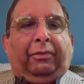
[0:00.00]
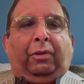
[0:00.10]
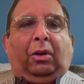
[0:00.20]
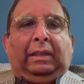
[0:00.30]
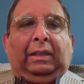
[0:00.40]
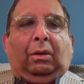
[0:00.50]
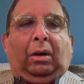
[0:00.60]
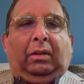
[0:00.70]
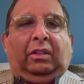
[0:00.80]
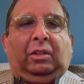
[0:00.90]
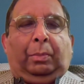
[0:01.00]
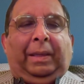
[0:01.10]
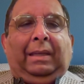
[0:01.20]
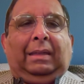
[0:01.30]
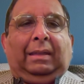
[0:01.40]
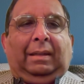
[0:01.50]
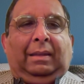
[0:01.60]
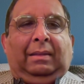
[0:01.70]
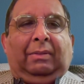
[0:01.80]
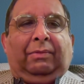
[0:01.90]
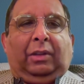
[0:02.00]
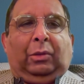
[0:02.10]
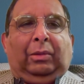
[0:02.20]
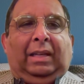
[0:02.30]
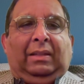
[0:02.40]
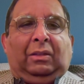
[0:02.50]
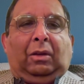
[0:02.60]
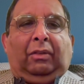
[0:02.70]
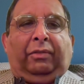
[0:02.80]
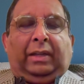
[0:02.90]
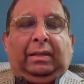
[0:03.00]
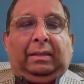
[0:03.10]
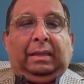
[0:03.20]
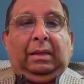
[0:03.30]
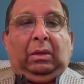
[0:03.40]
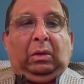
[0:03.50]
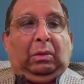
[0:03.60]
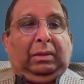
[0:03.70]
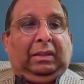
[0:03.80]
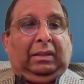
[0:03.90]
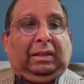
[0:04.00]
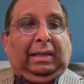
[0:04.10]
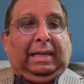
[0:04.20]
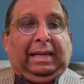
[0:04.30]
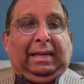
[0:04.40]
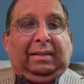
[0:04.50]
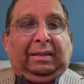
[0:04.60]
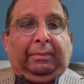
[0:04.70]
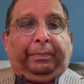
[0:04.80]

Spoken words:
40-odd speakers for today's conference over the 3 days.